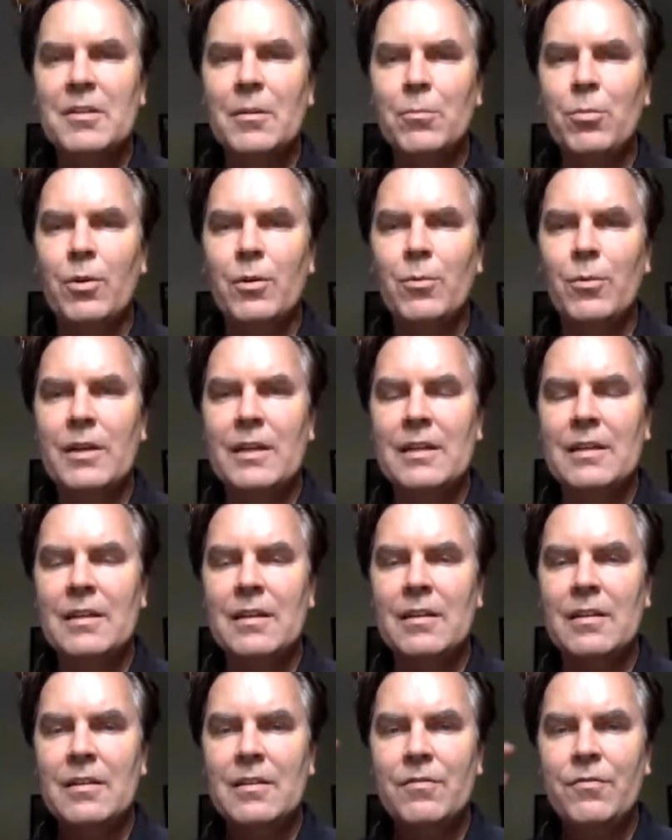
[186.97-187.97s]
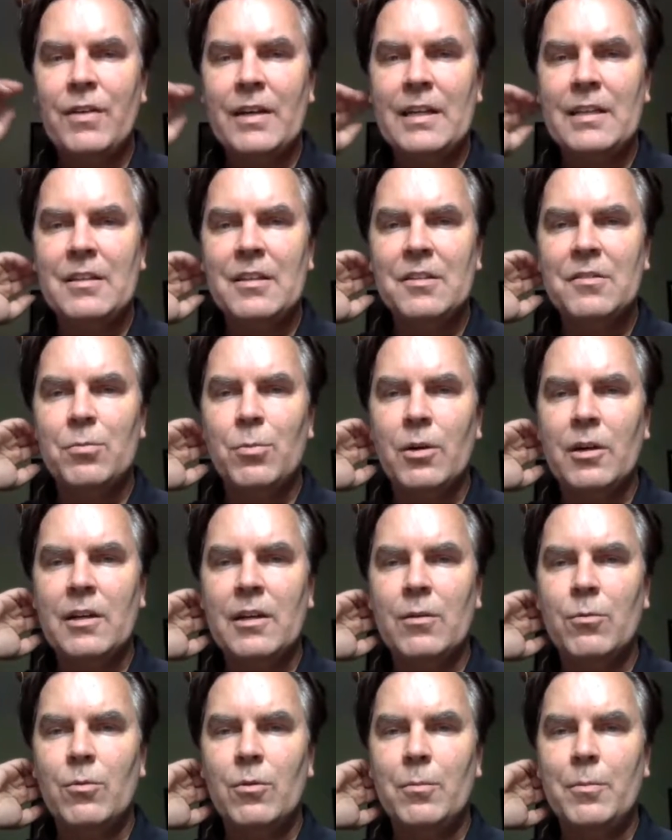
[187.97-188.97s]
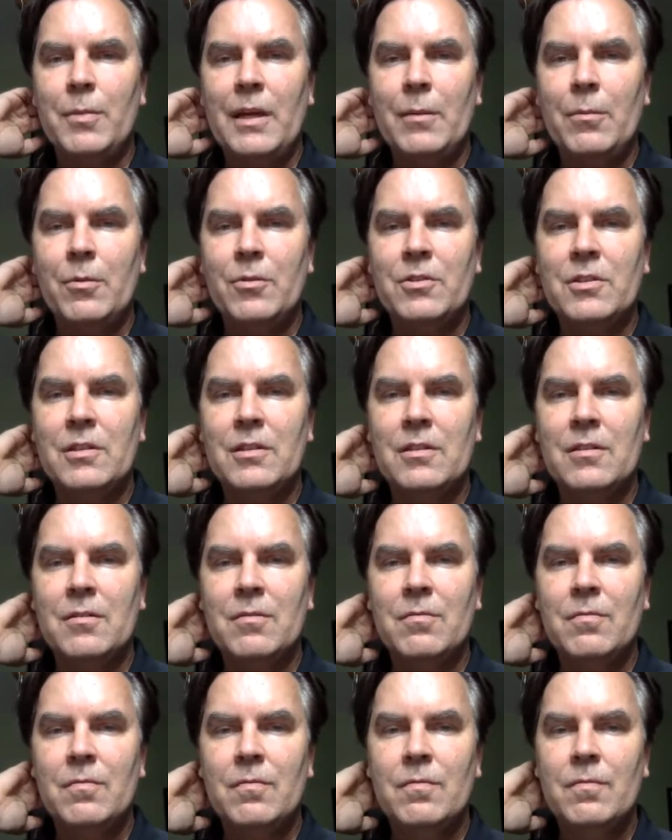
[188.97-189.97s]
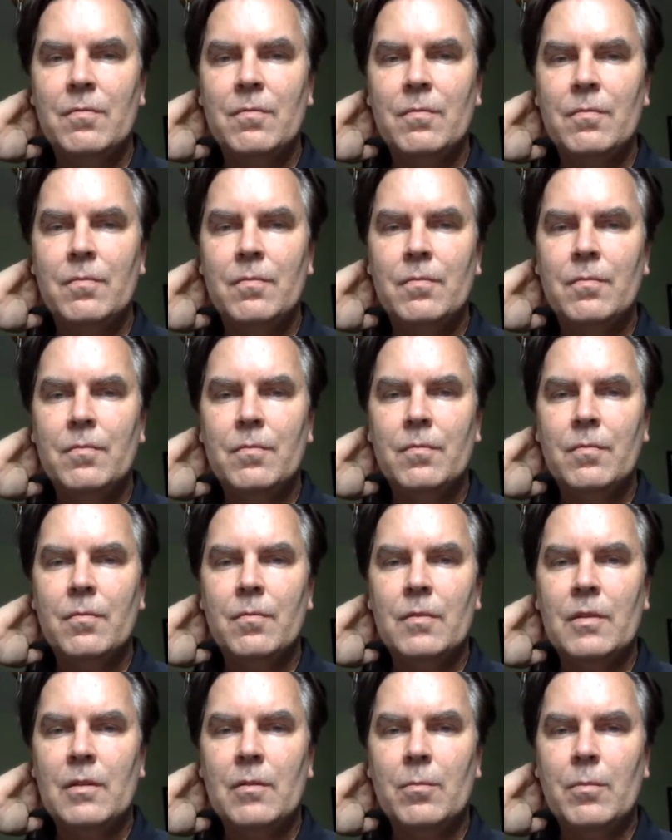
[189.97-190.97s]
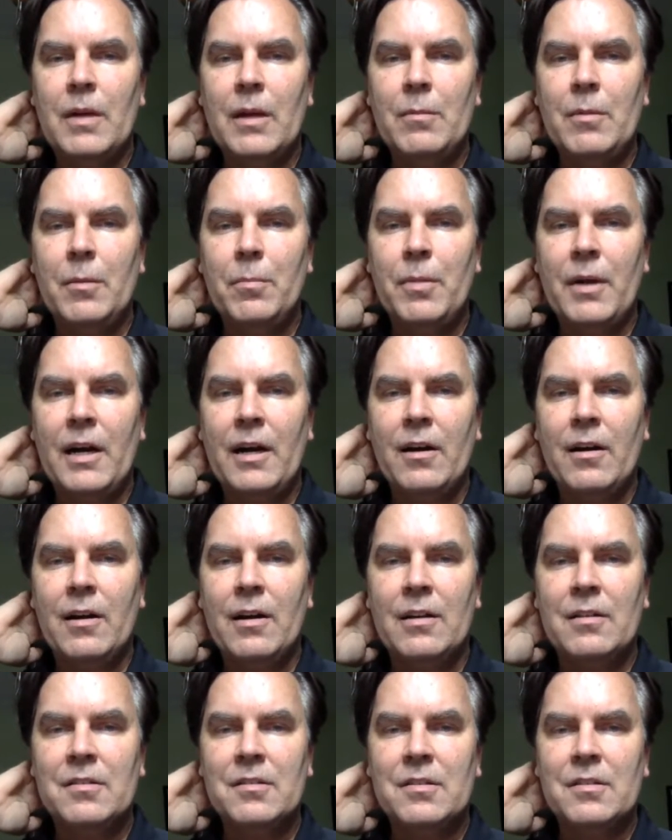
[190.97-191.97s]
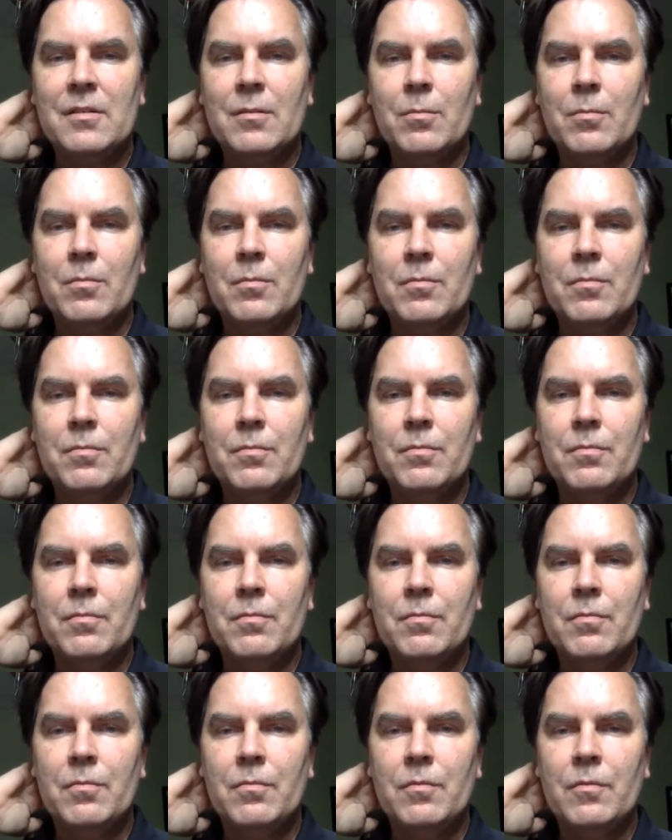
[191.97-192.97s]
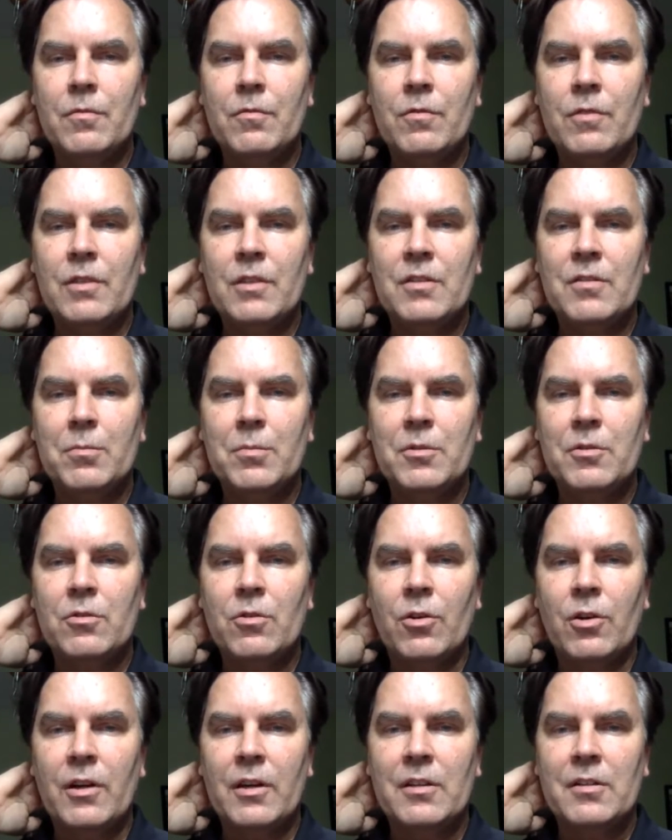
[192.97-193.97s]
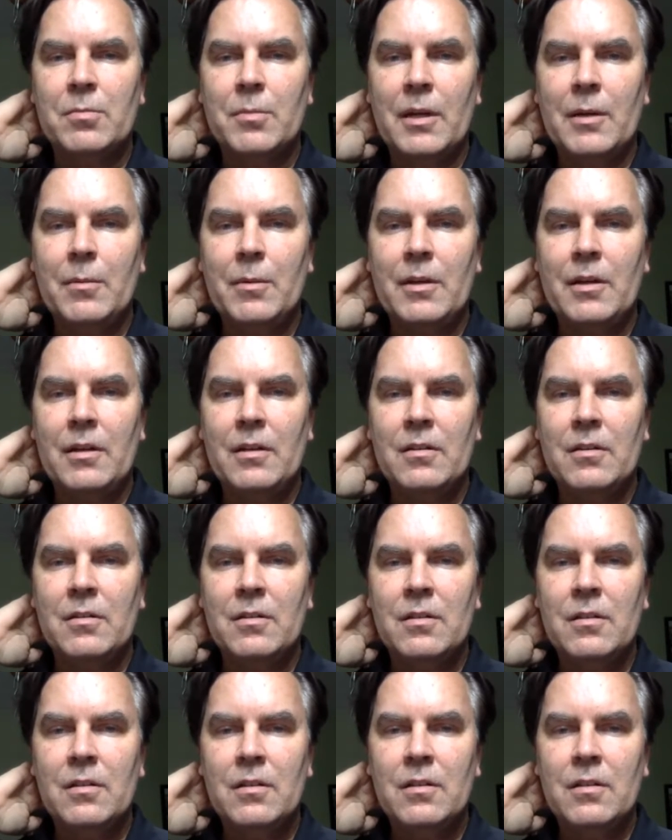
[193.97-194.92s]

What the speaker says: at some point we can, if I get this working, we'll be able to maybe pair around some stories, maybe to.